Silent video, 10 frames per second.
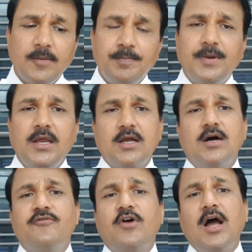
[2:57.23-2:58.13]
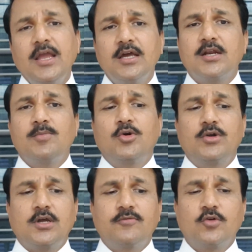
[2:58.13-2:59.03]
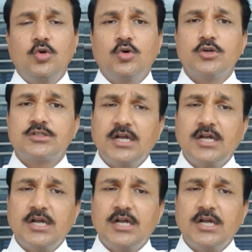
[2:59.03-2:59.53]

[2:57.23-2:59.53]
uptake of higher amount of glucose.